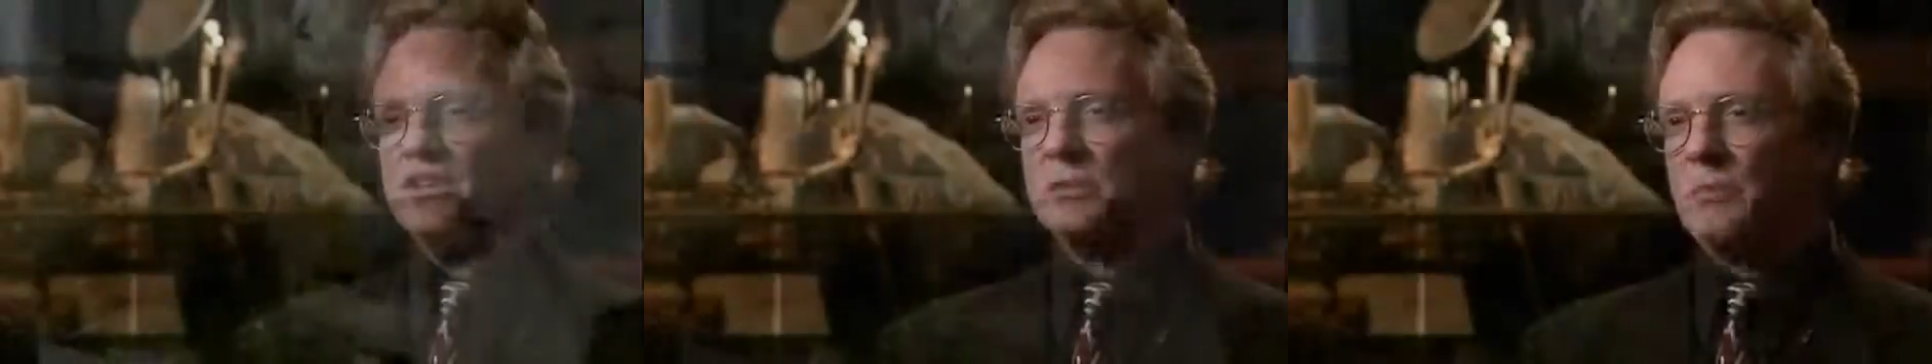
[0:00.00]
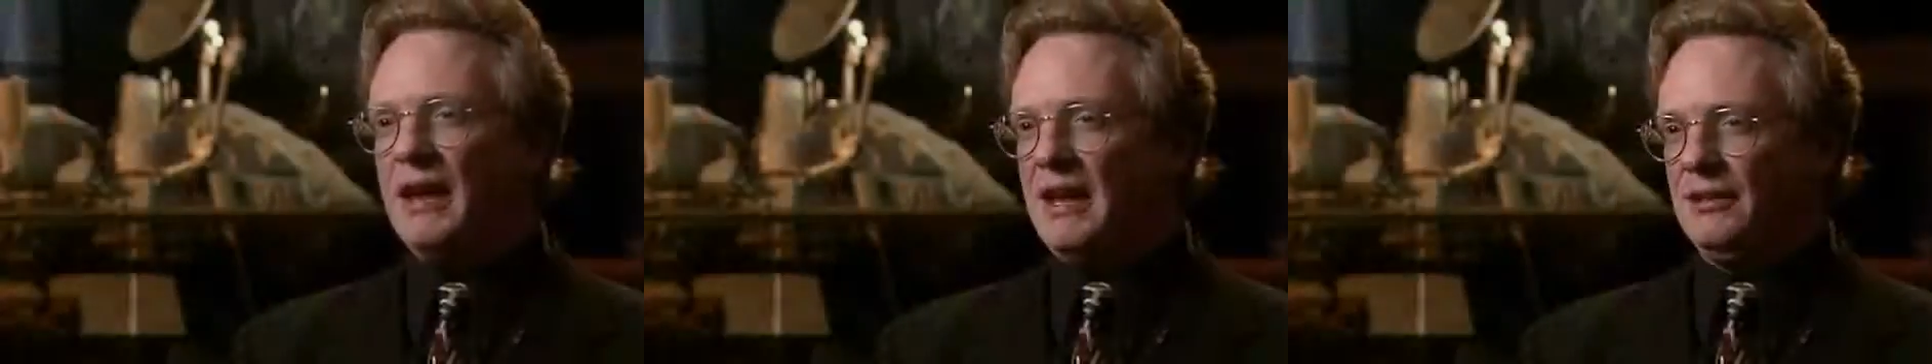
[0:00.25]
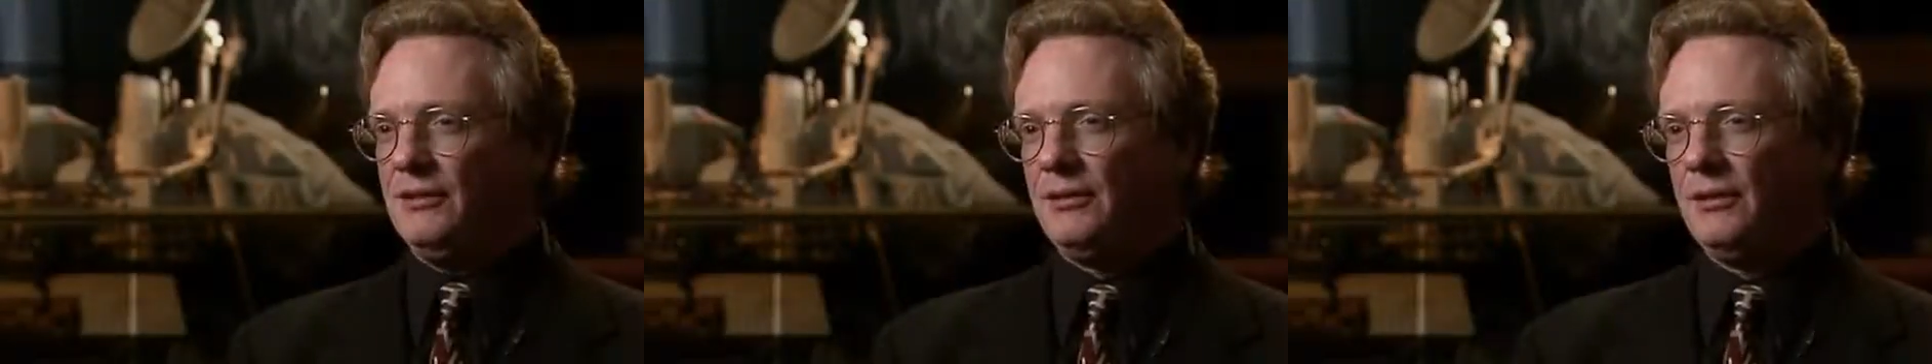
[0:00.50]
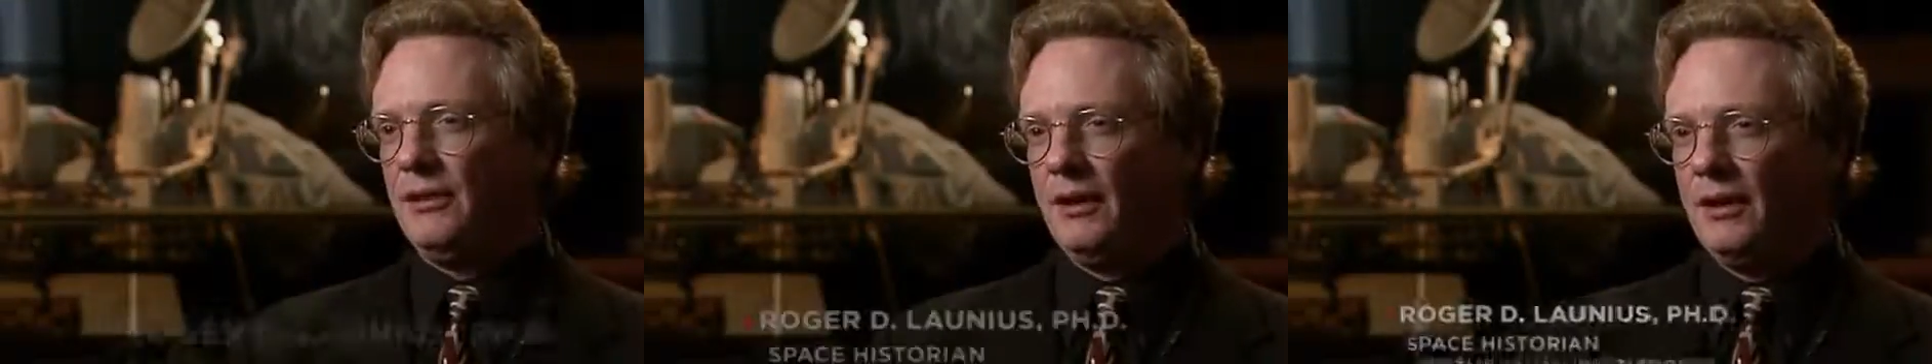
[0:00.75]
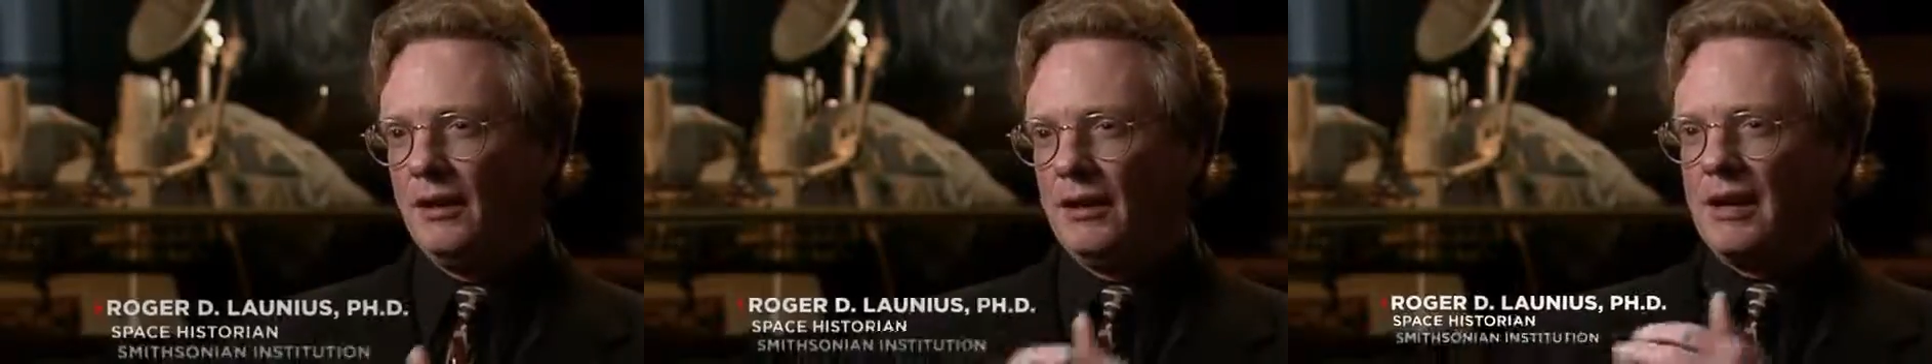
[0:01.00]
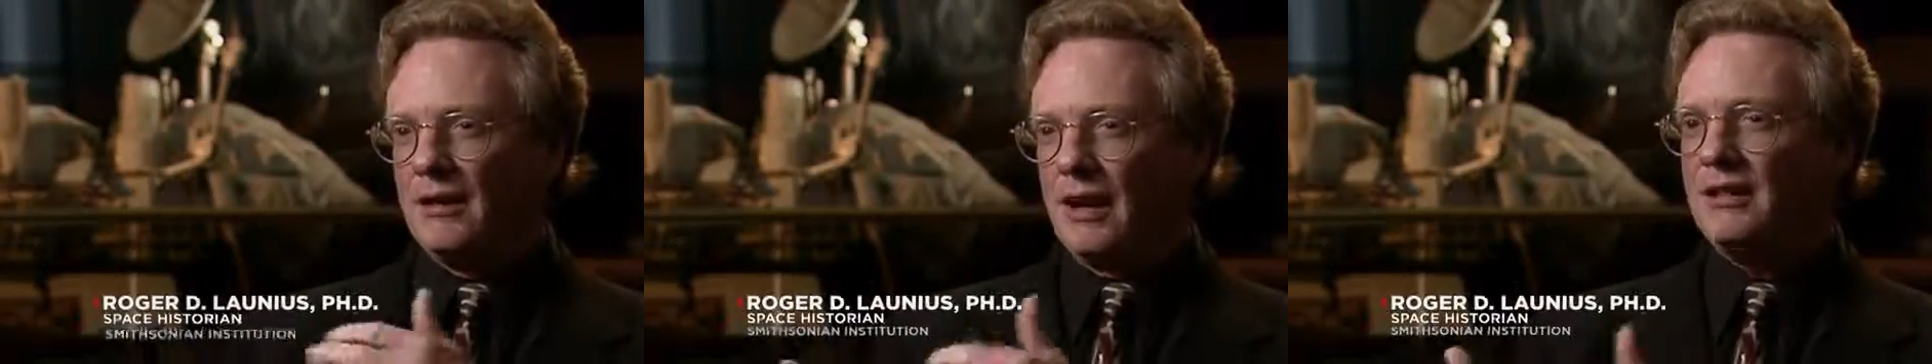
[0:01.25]
been in space.
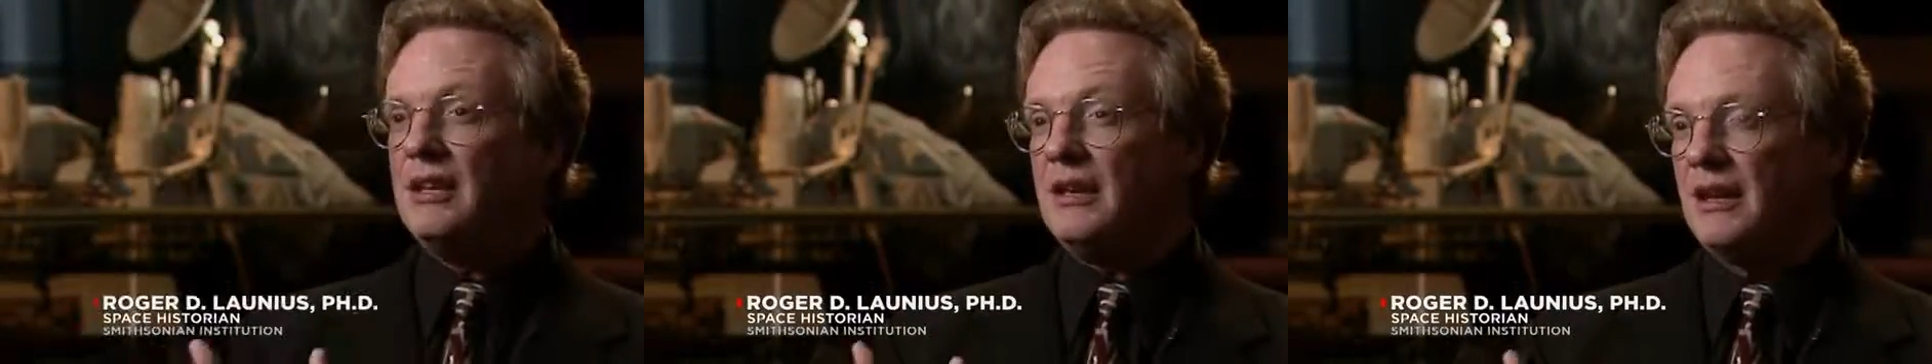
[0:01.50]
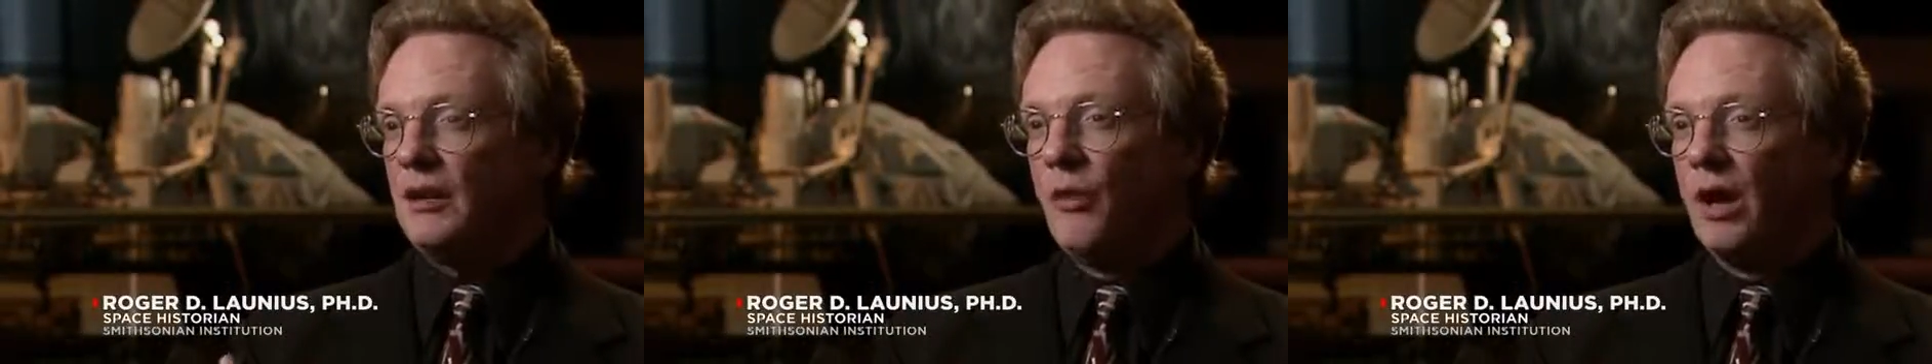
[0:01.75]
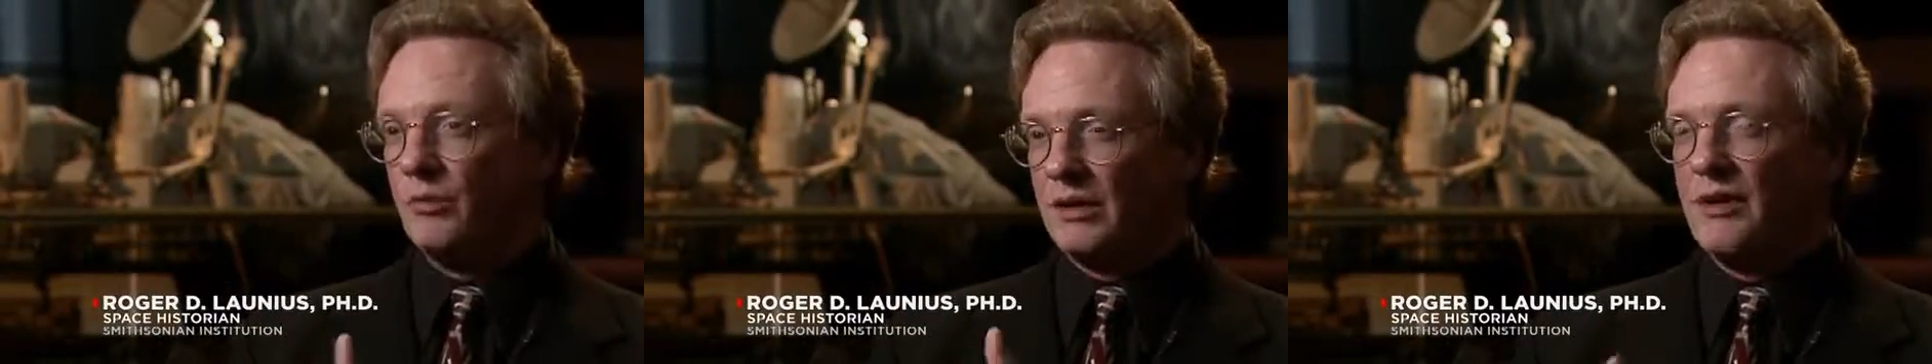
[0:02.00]
In 1981,